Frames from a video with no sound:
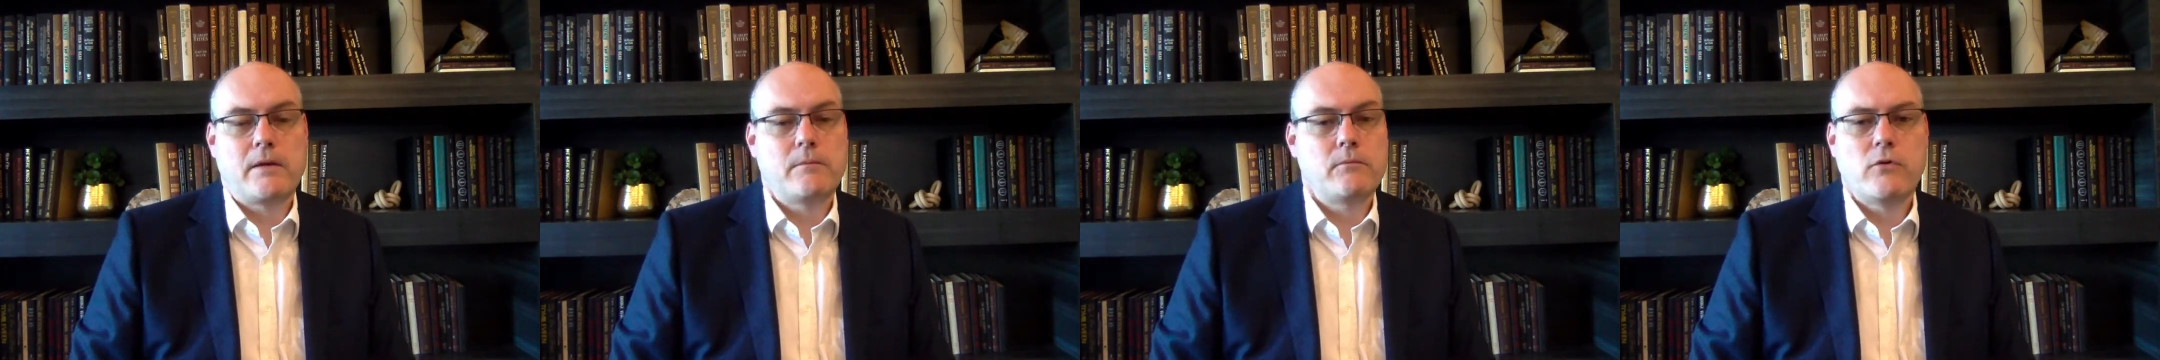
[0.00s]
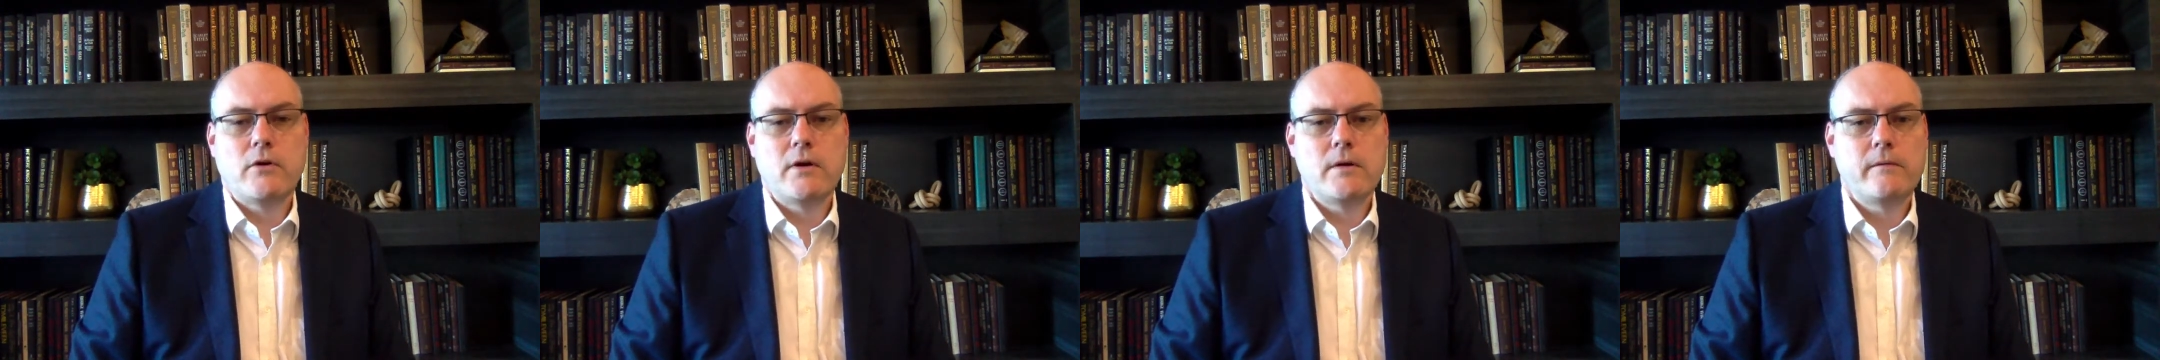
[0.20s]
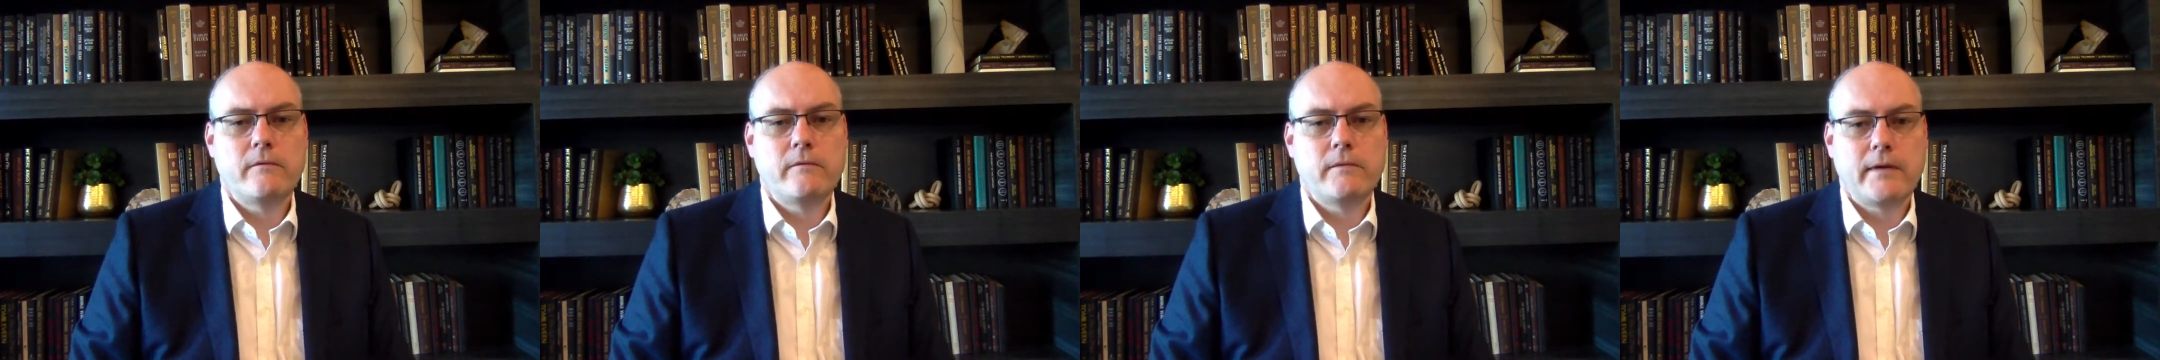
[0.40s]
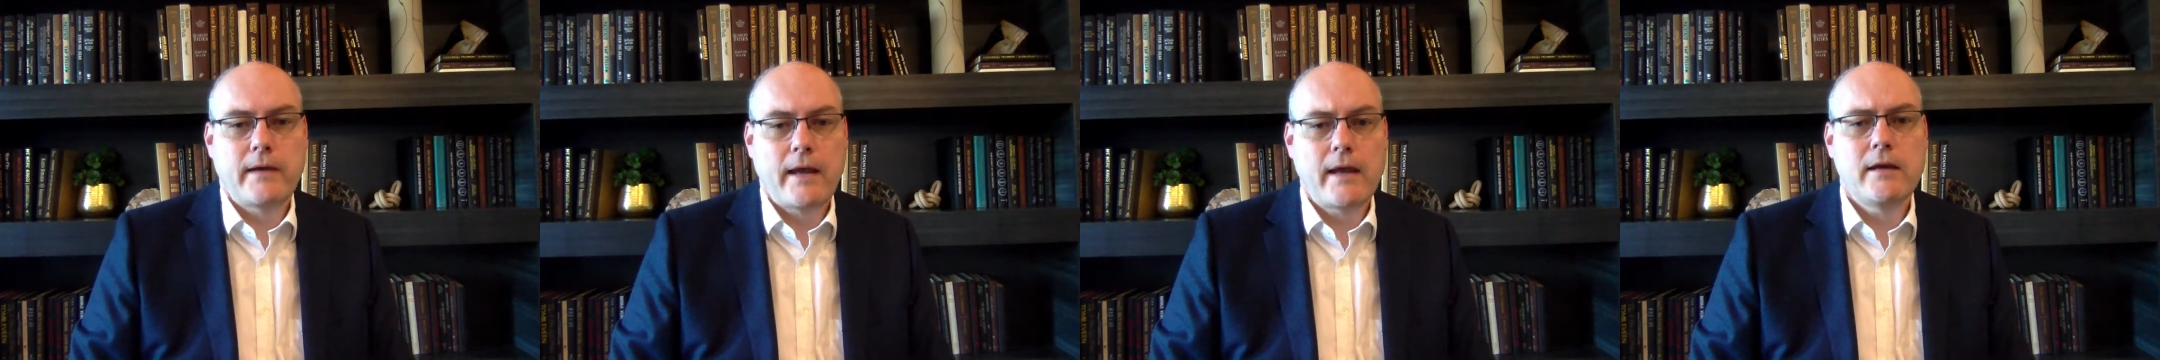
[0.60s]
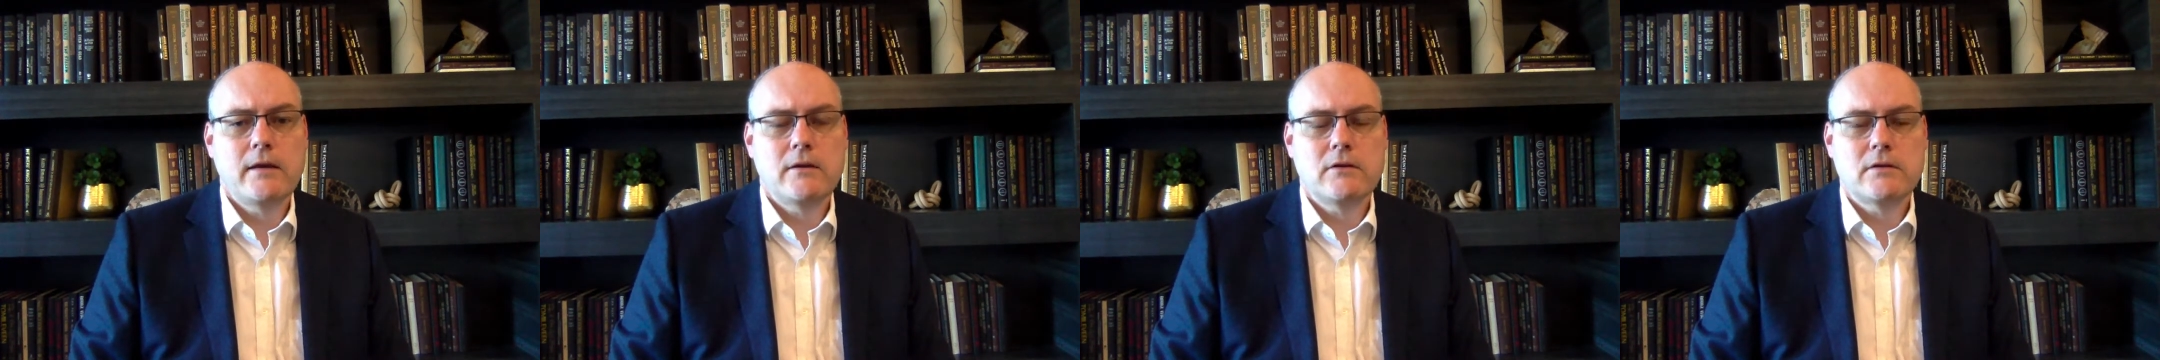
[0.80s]
more
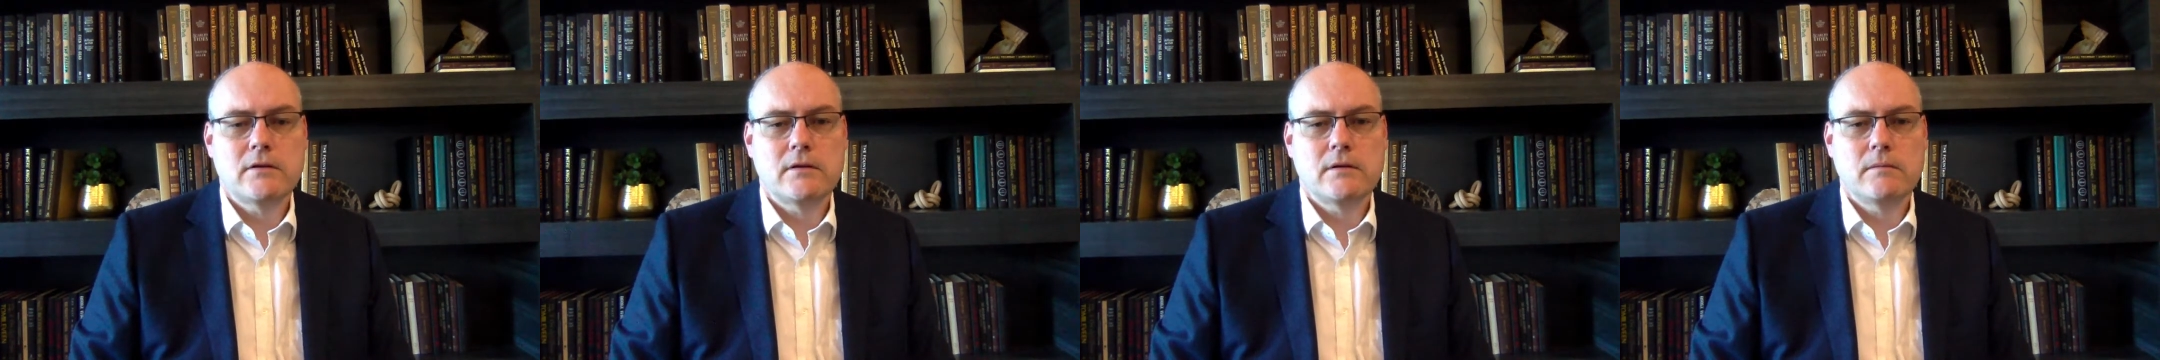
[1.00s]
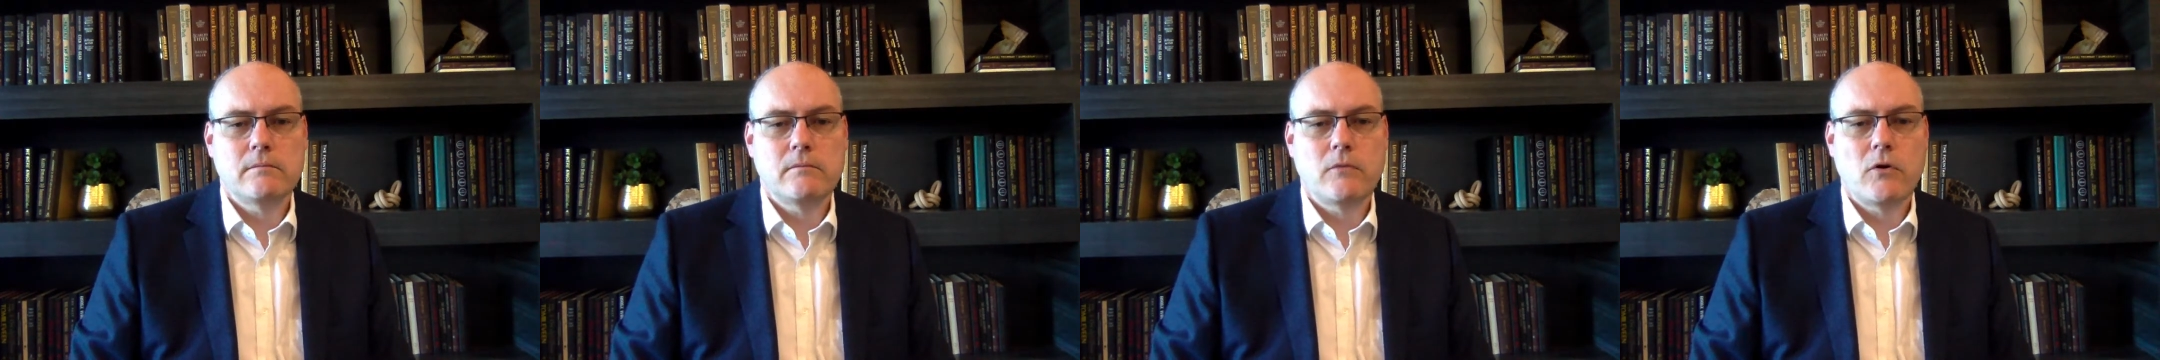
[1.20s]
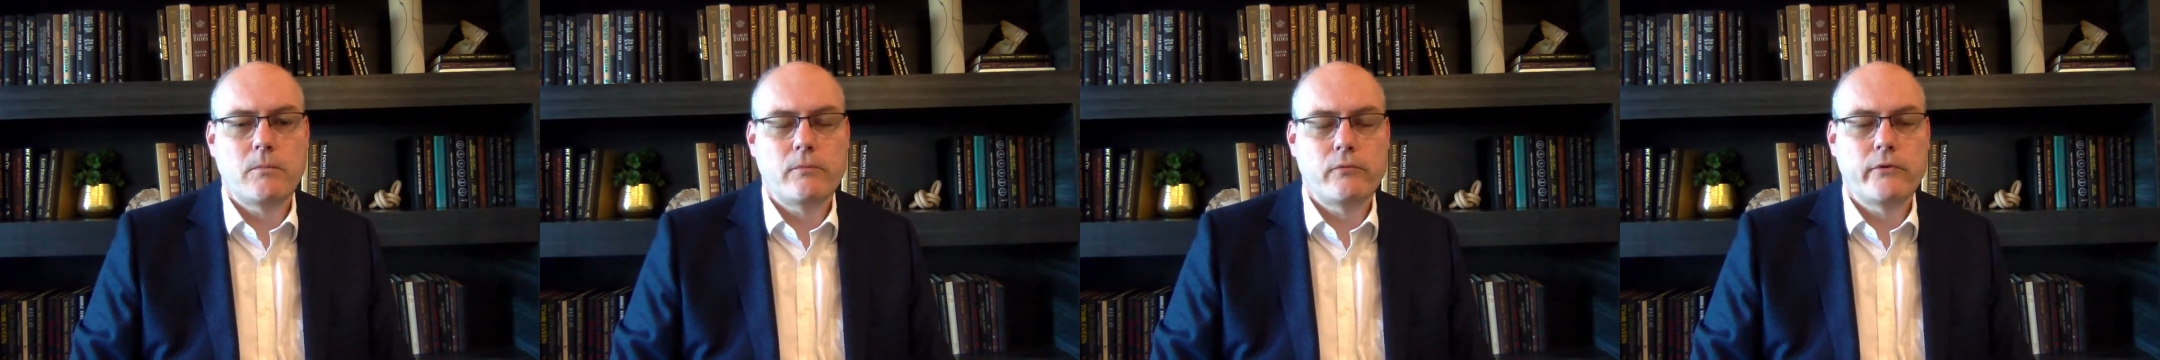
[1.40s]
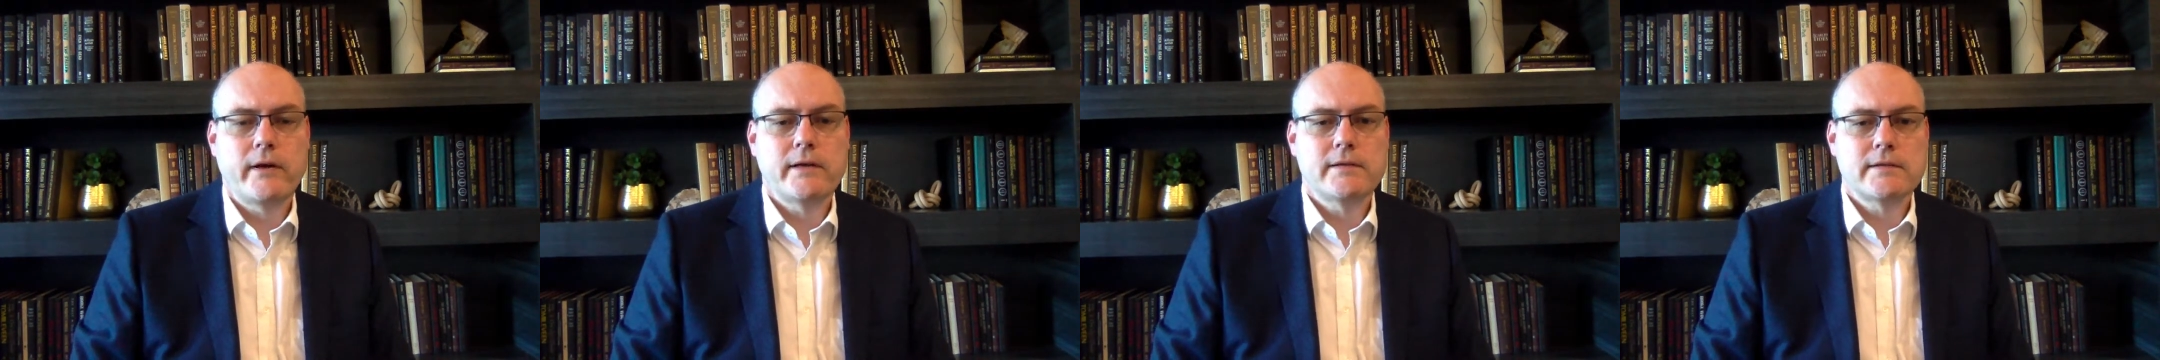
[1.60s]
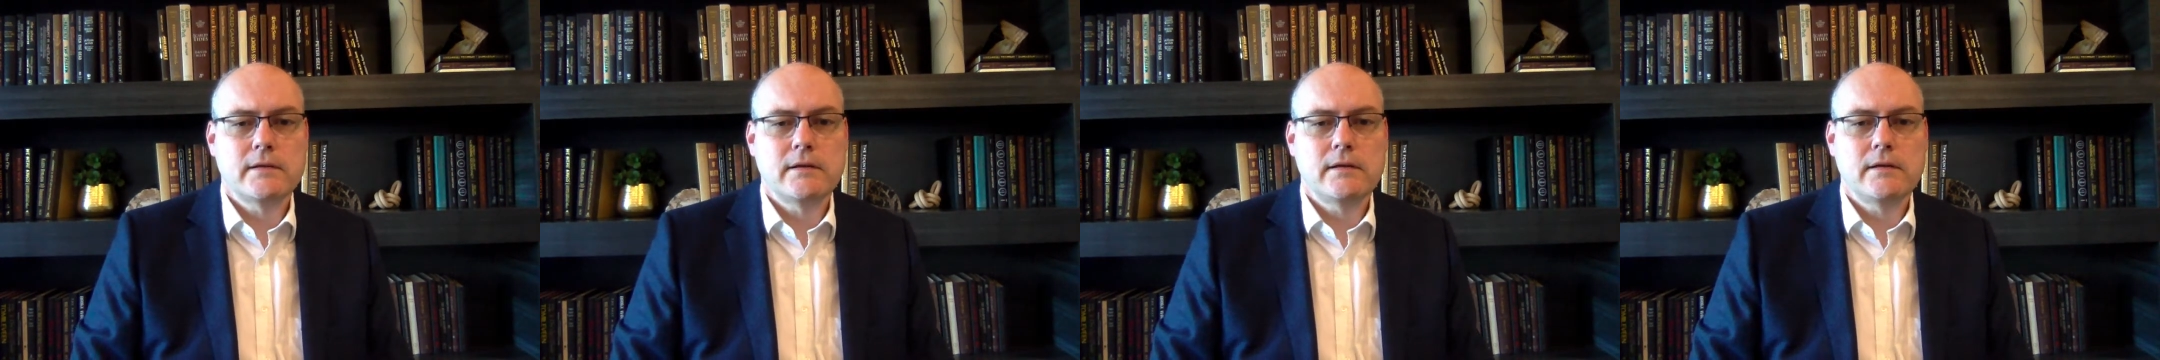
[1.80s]
engaged, more
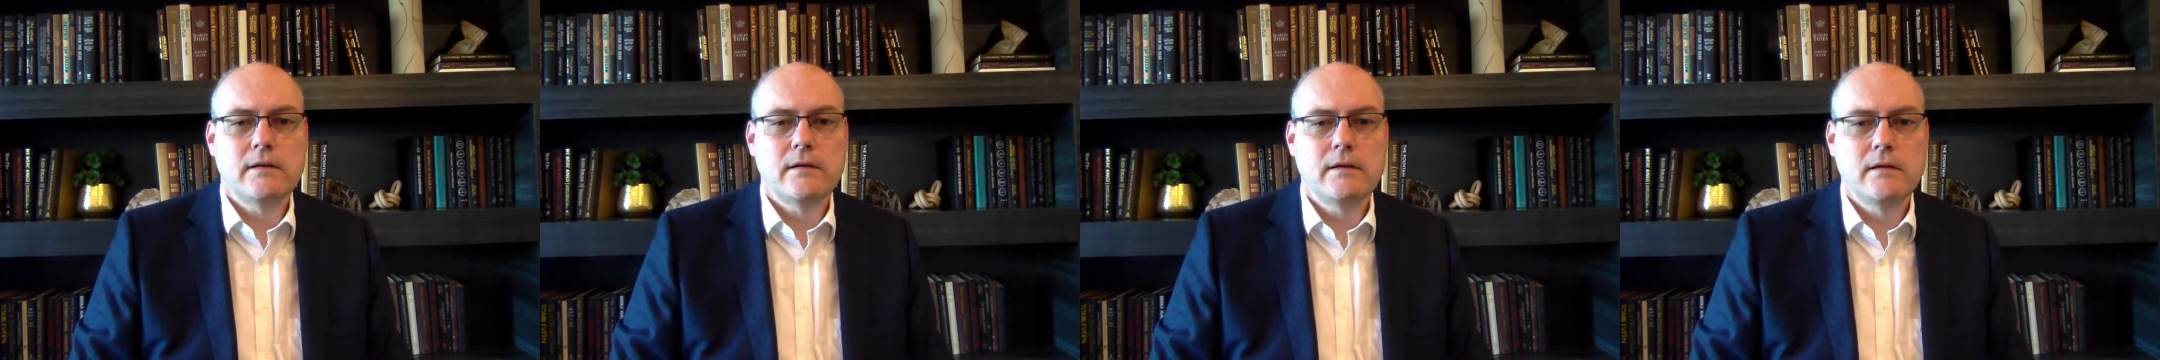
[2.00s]
present.